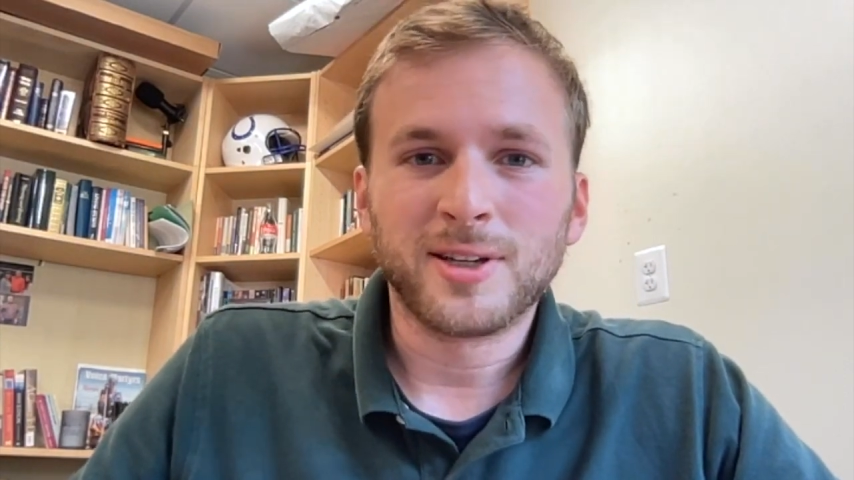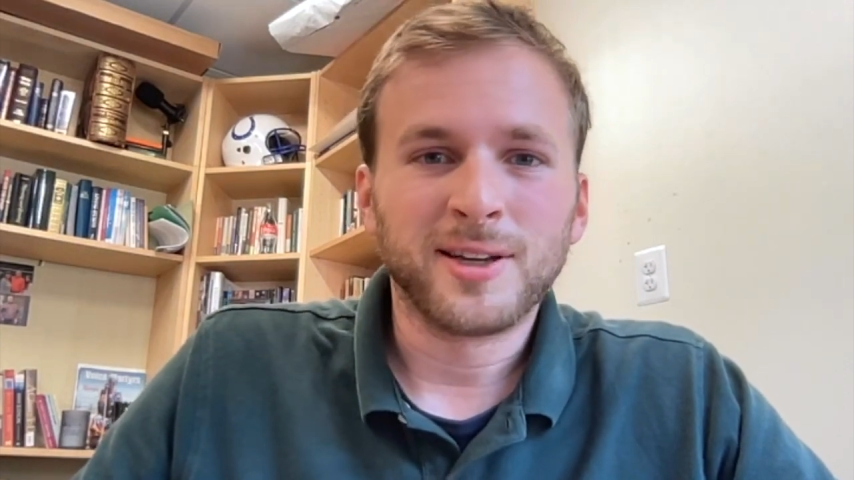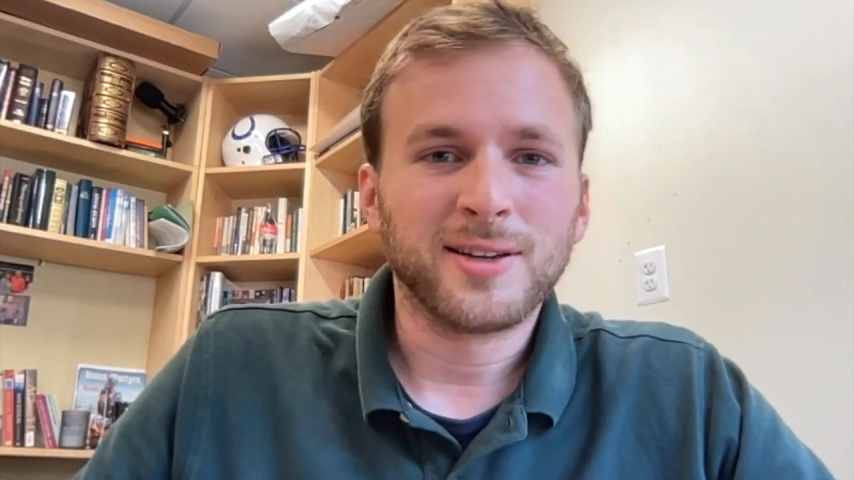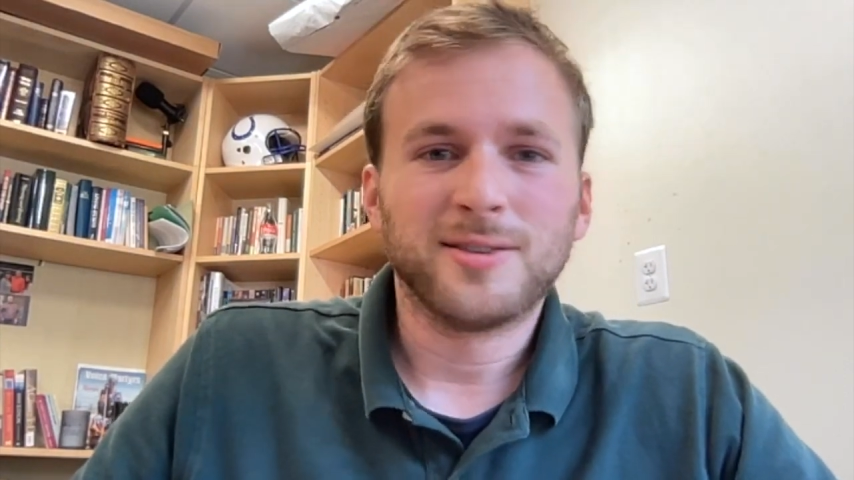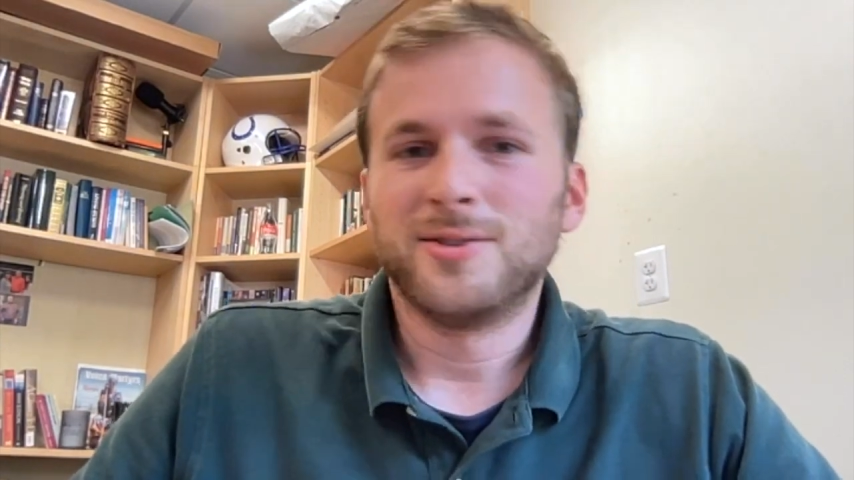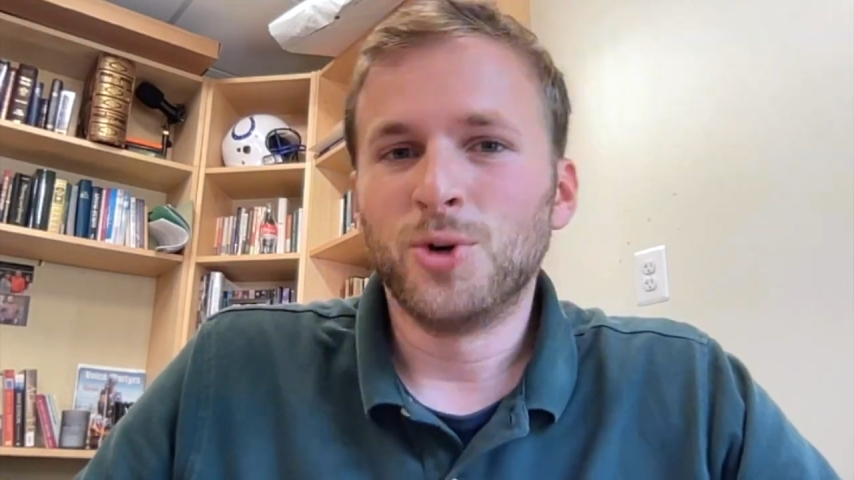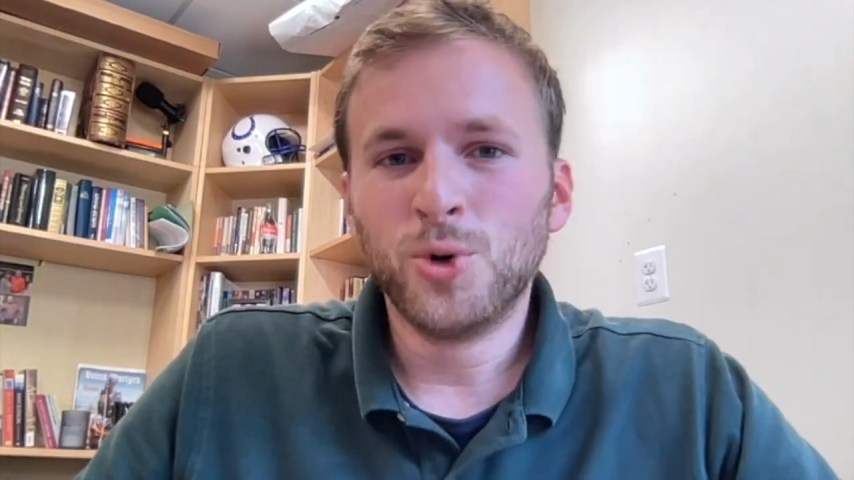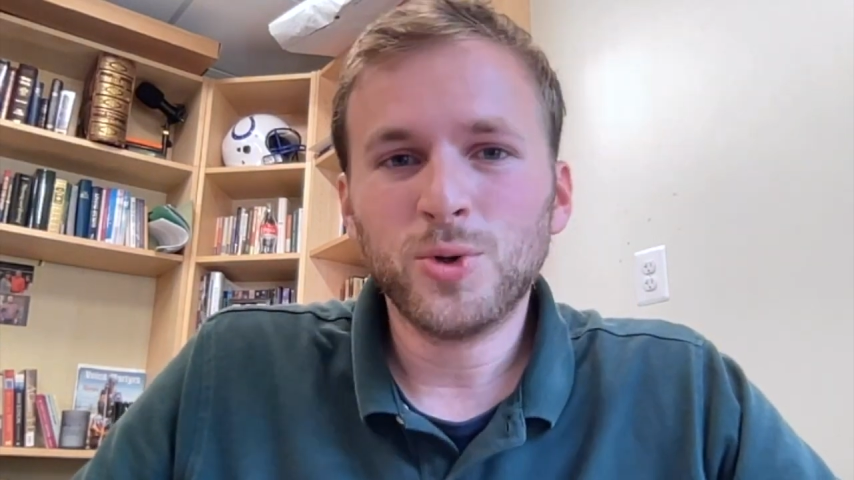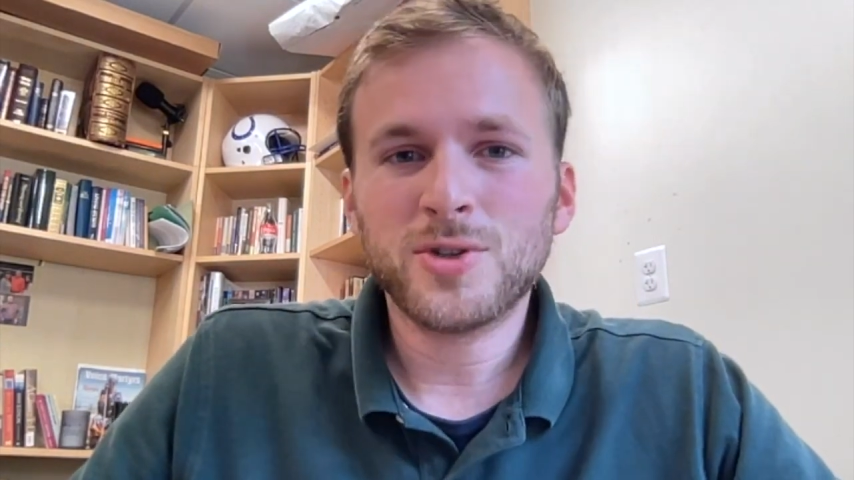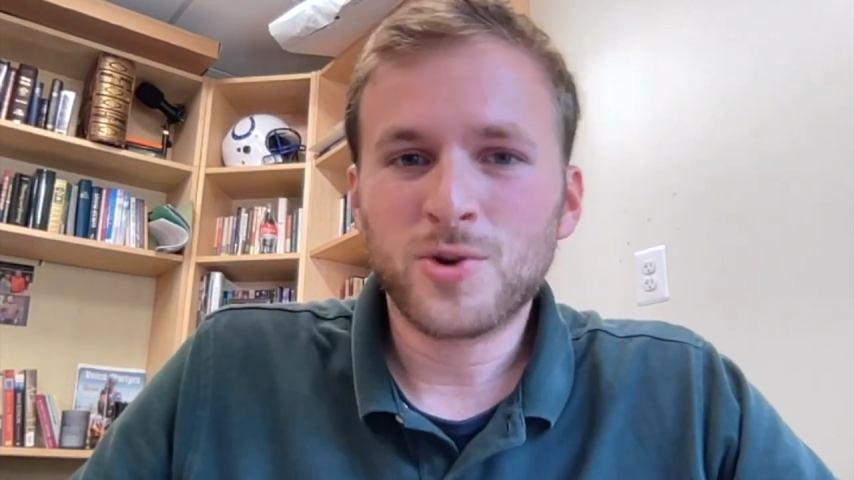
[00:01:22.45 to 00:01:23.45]
Like,
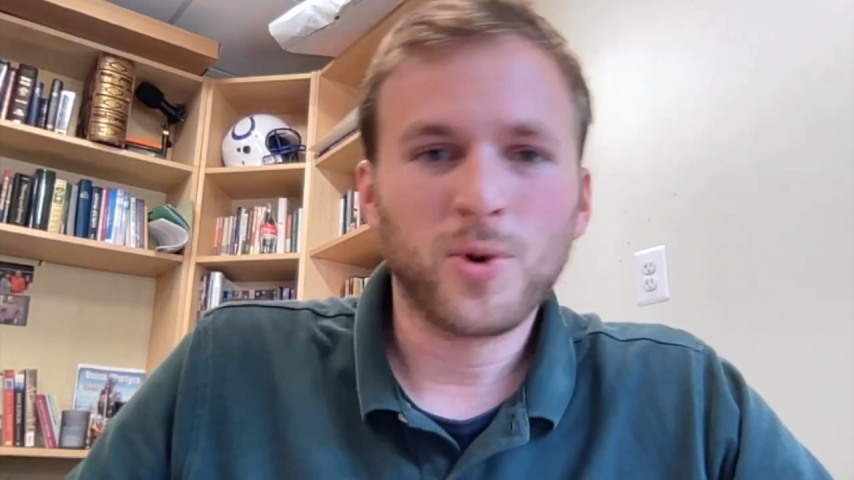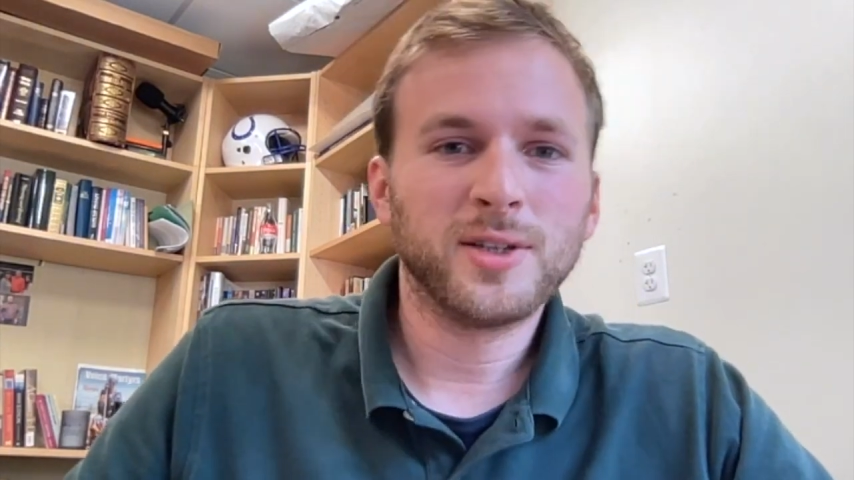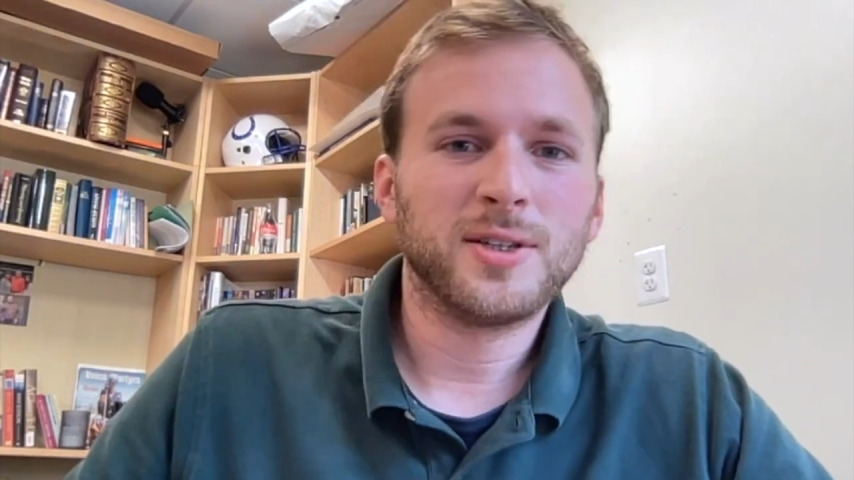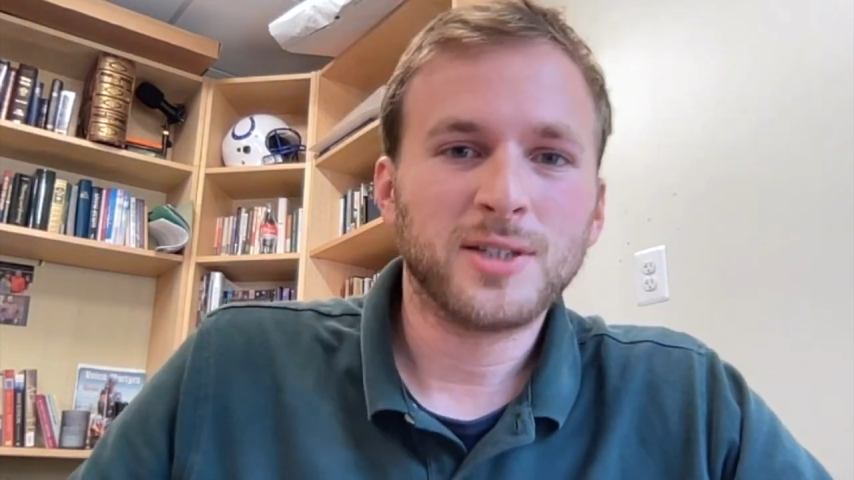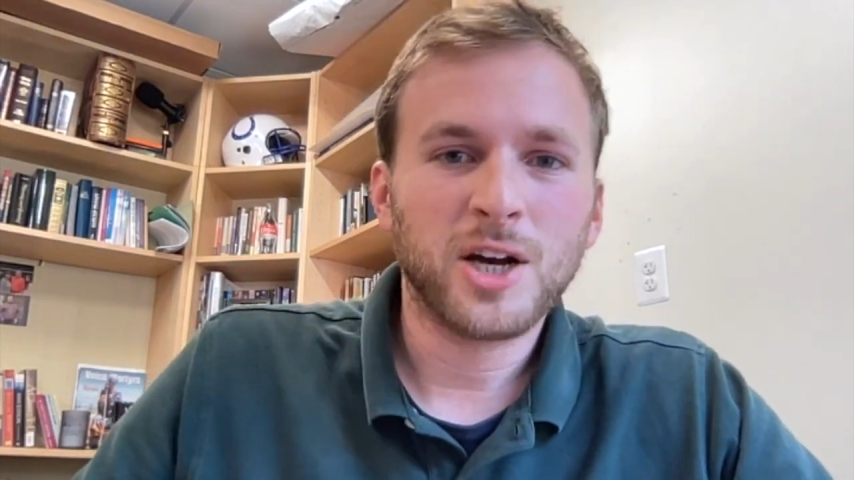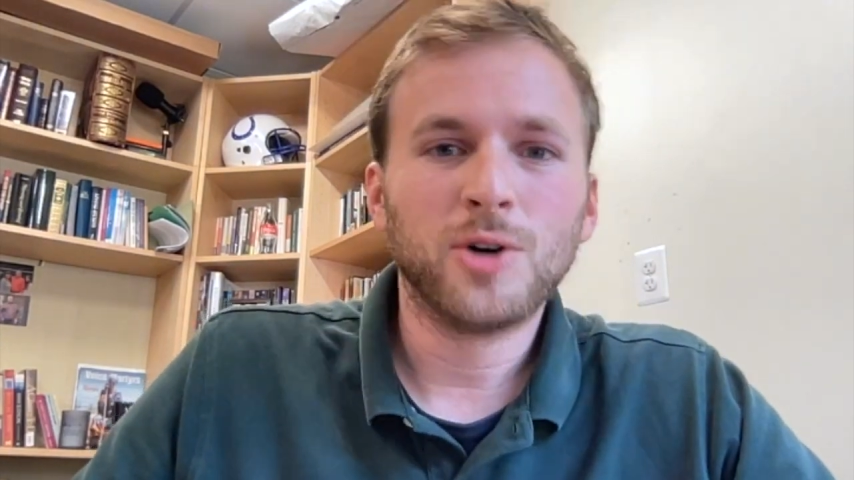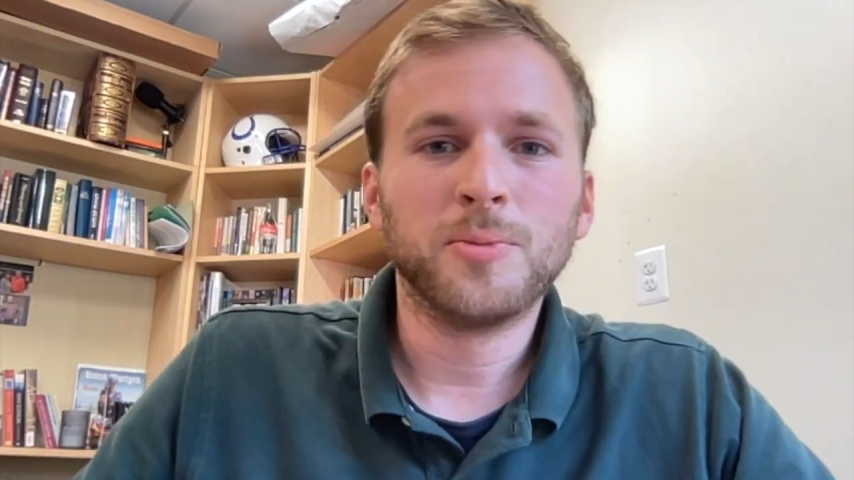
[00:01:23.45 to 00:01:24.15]
who is going to tell